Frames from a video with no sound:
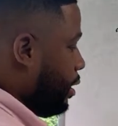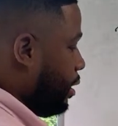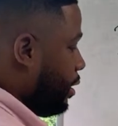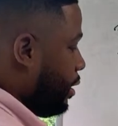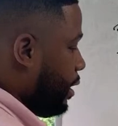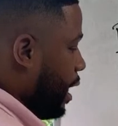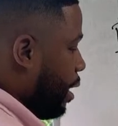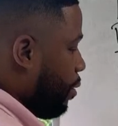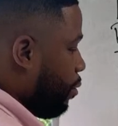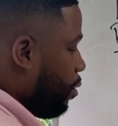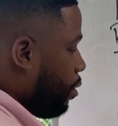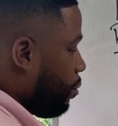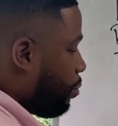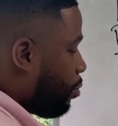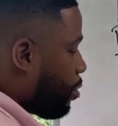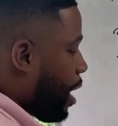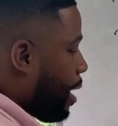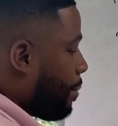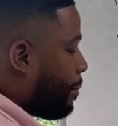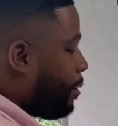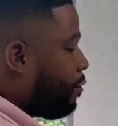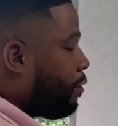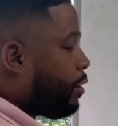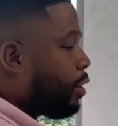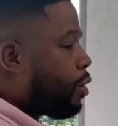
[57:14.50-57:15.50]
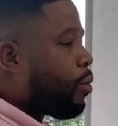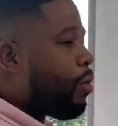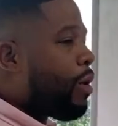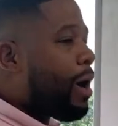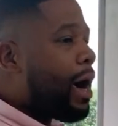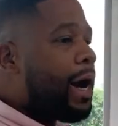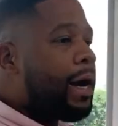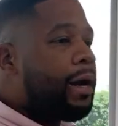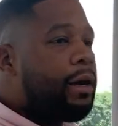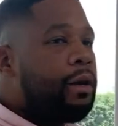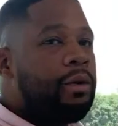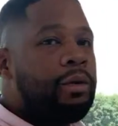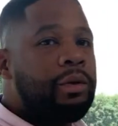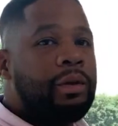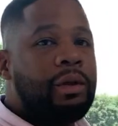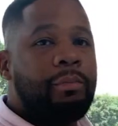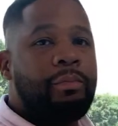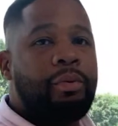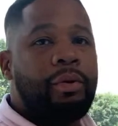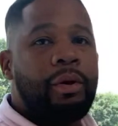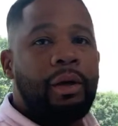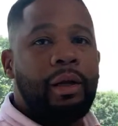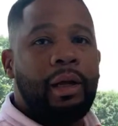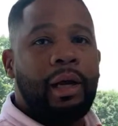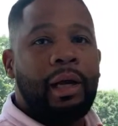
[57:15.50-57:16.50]
they will probably require you to
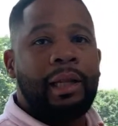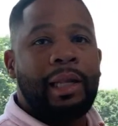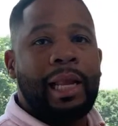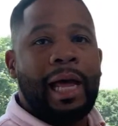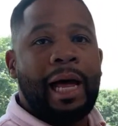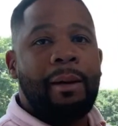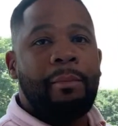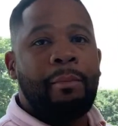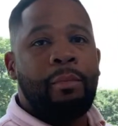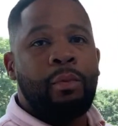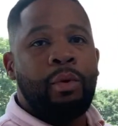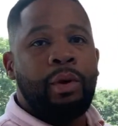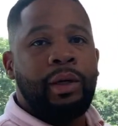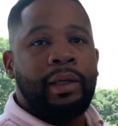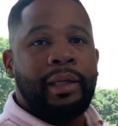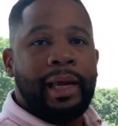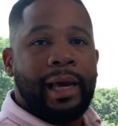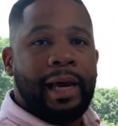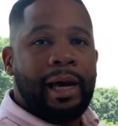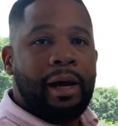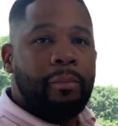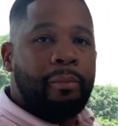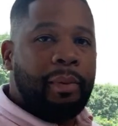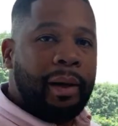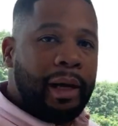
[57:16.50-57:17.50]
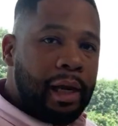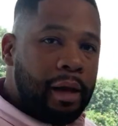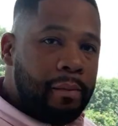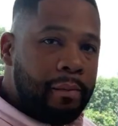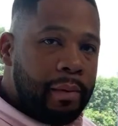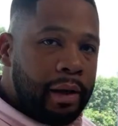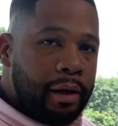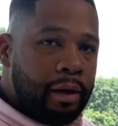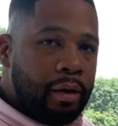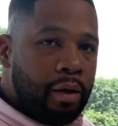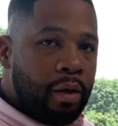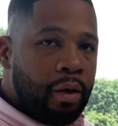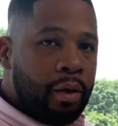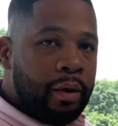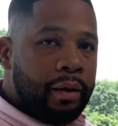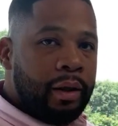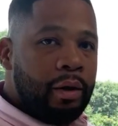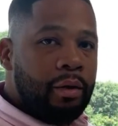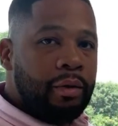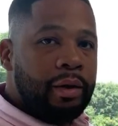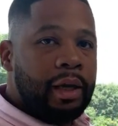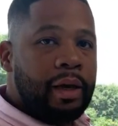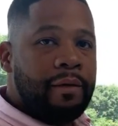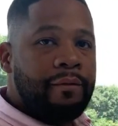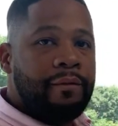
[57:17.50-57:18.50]
put a lot more down payment or
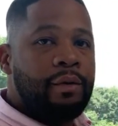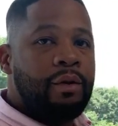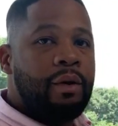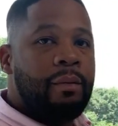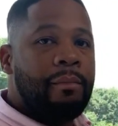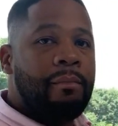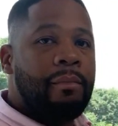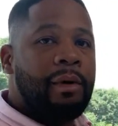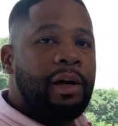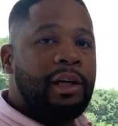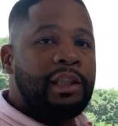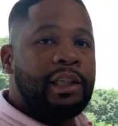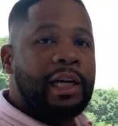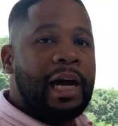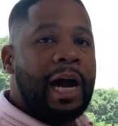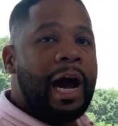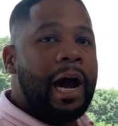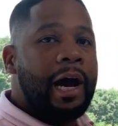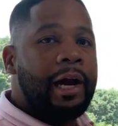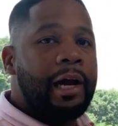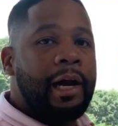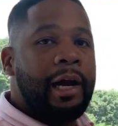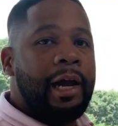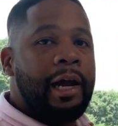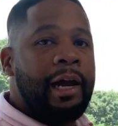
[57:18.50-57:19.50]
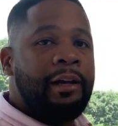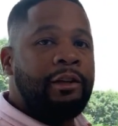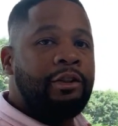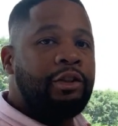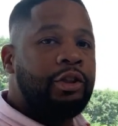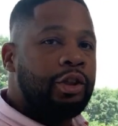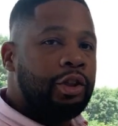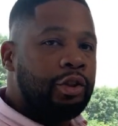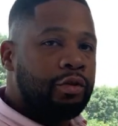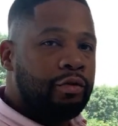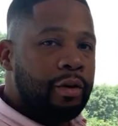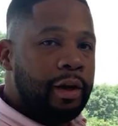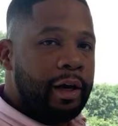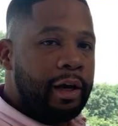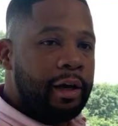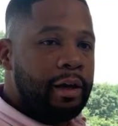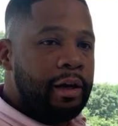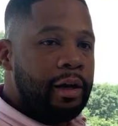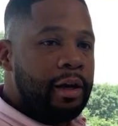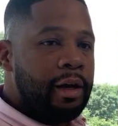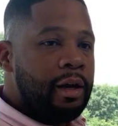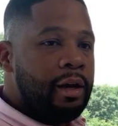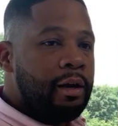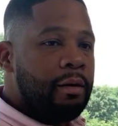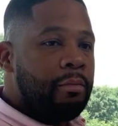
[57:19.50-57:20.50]
they'll give you a much higher interest rate.
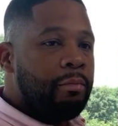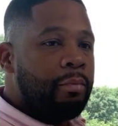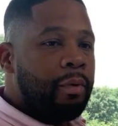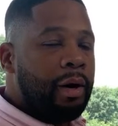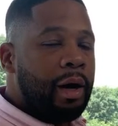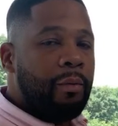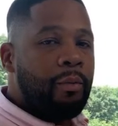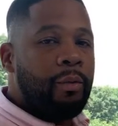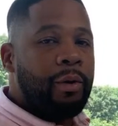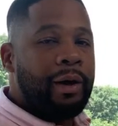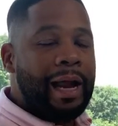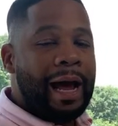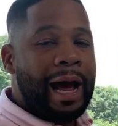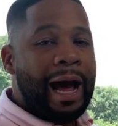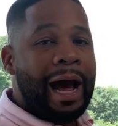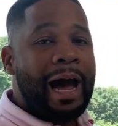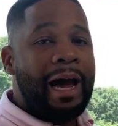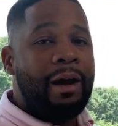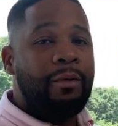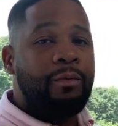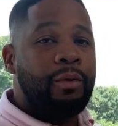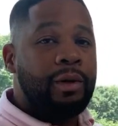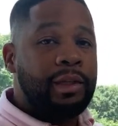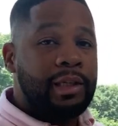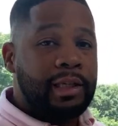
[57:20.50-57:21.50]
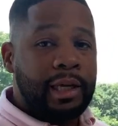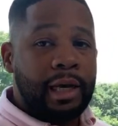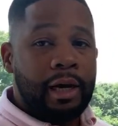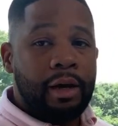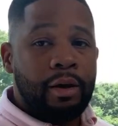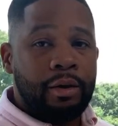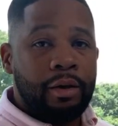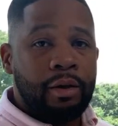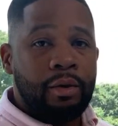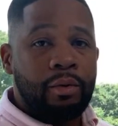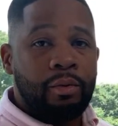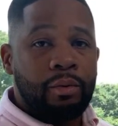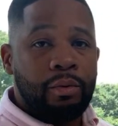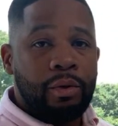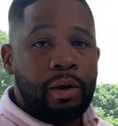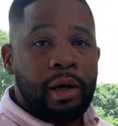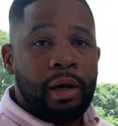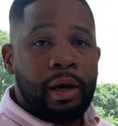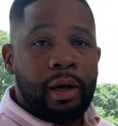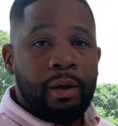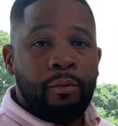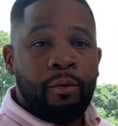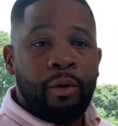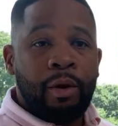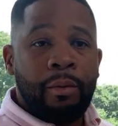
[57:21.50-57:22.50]
But what I would tell you,
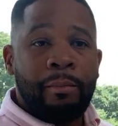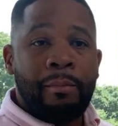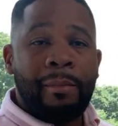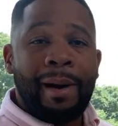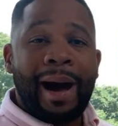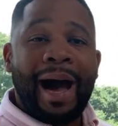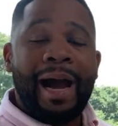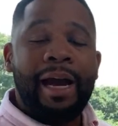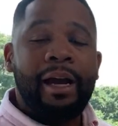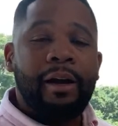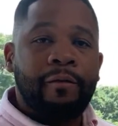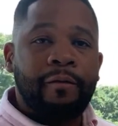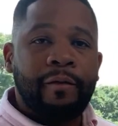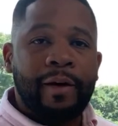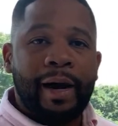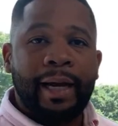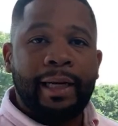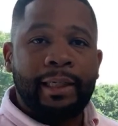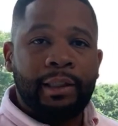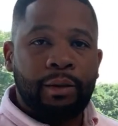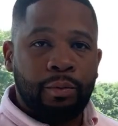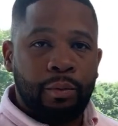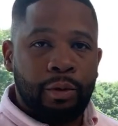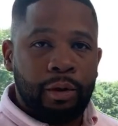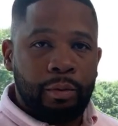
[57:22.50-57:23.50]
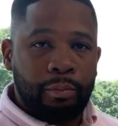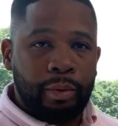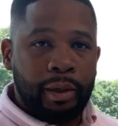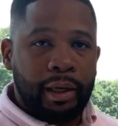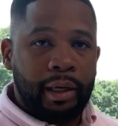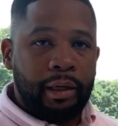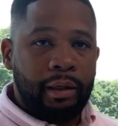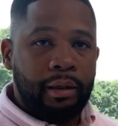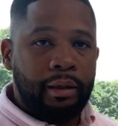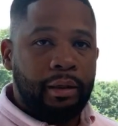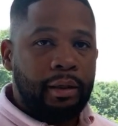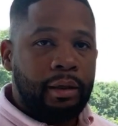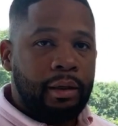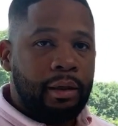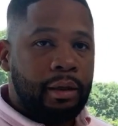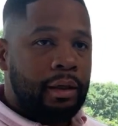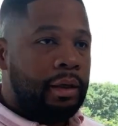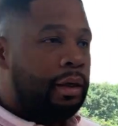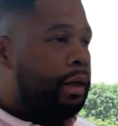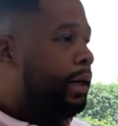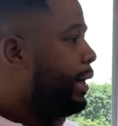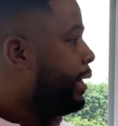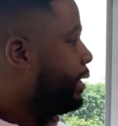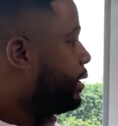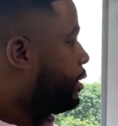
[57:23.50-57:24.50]
what my advice would be,
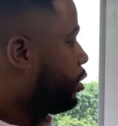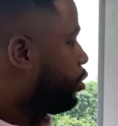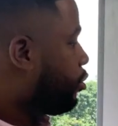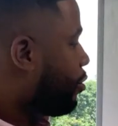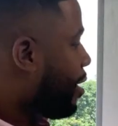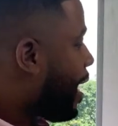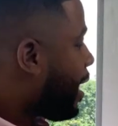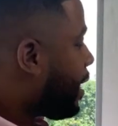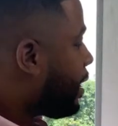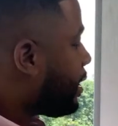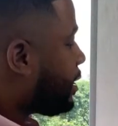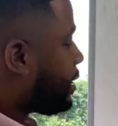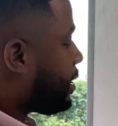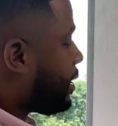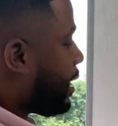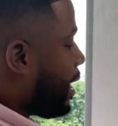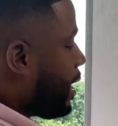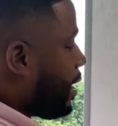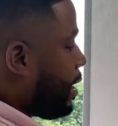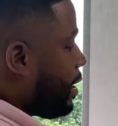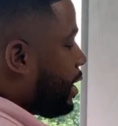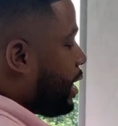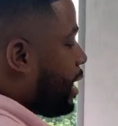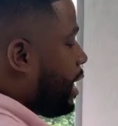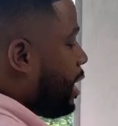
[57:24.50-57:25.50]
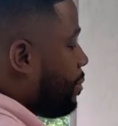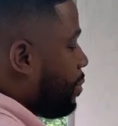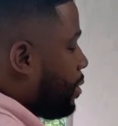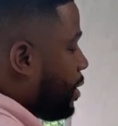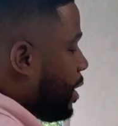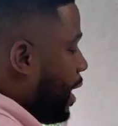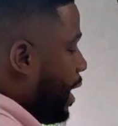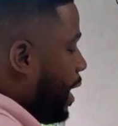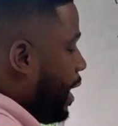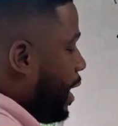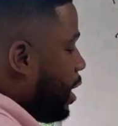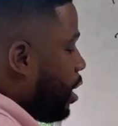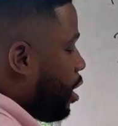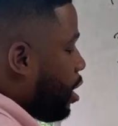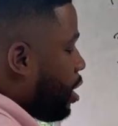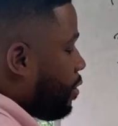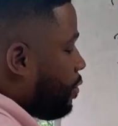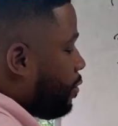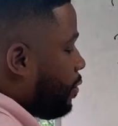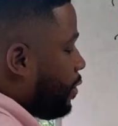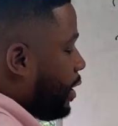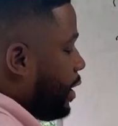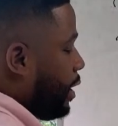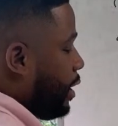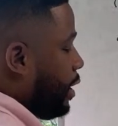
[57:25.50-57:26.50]
is try to stay keep your
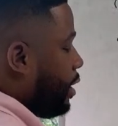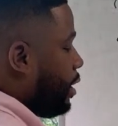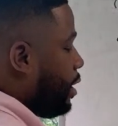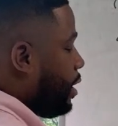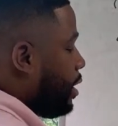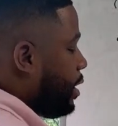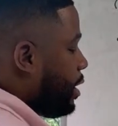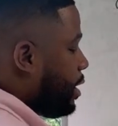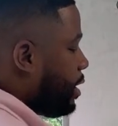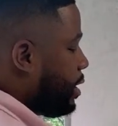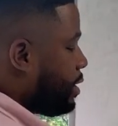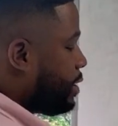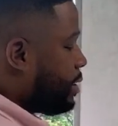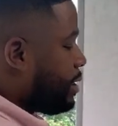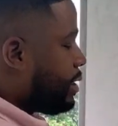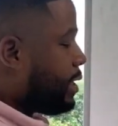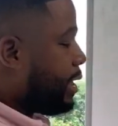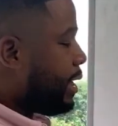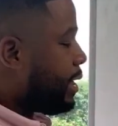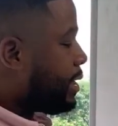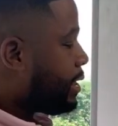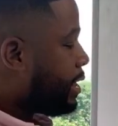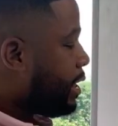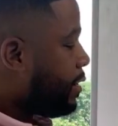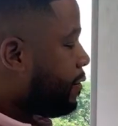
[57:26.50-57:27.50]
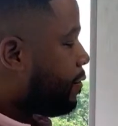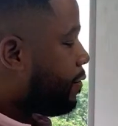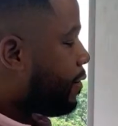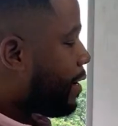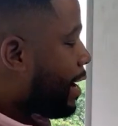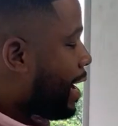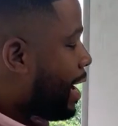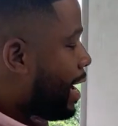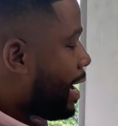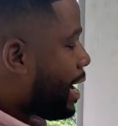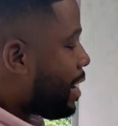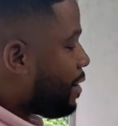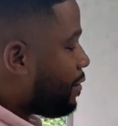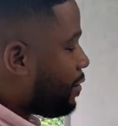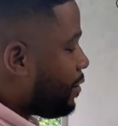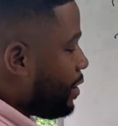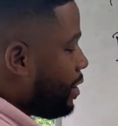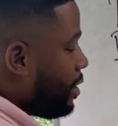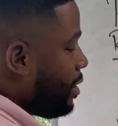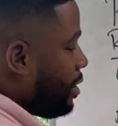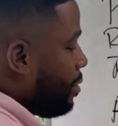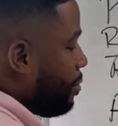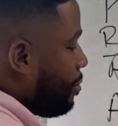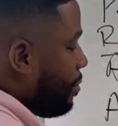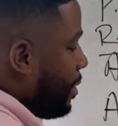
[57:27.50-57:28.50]
ARV 65,
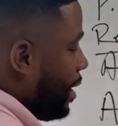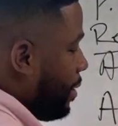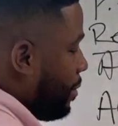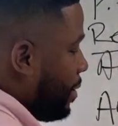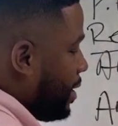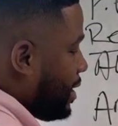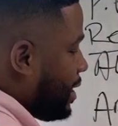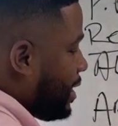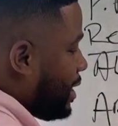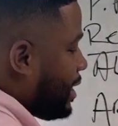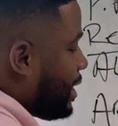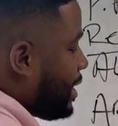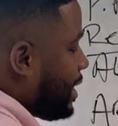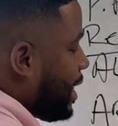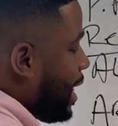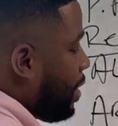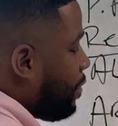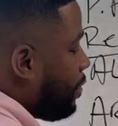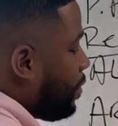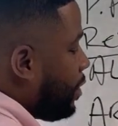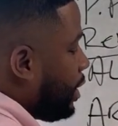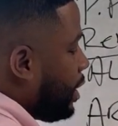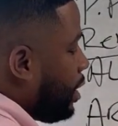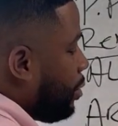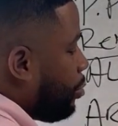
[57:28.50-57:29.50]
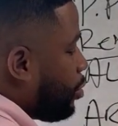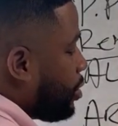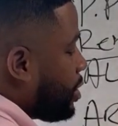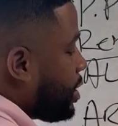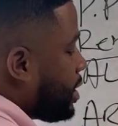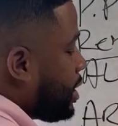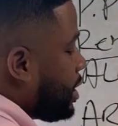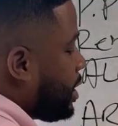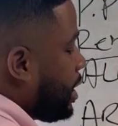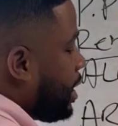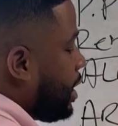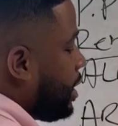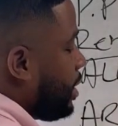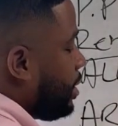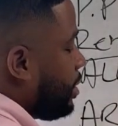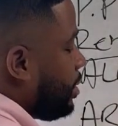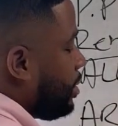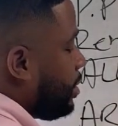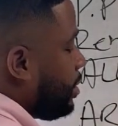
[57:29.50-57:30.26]
maybe 70%